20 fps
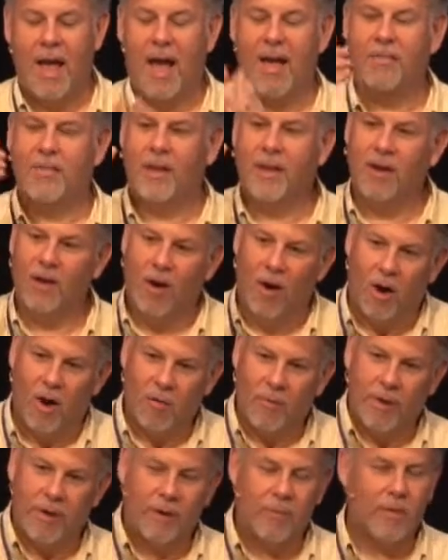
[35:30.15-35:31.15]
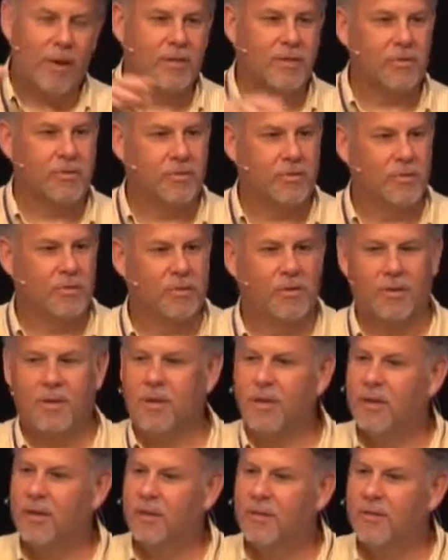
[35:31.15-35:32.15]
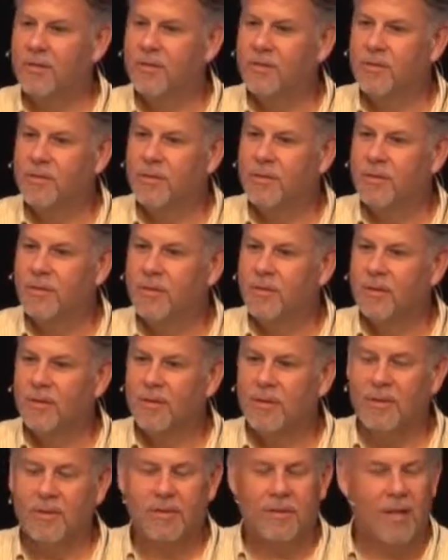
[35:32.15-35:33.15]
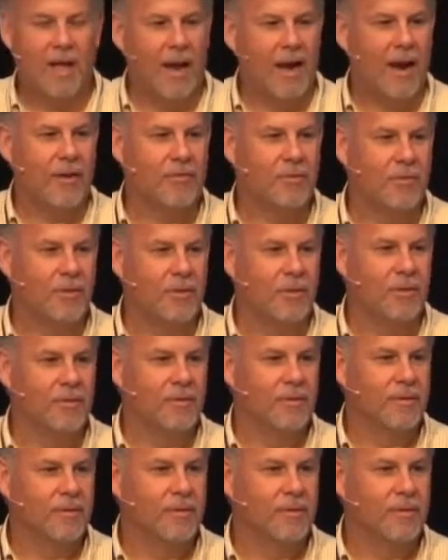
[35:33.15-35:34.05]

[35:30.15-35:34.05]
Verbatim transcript: and they had already registered their kids that afternoon.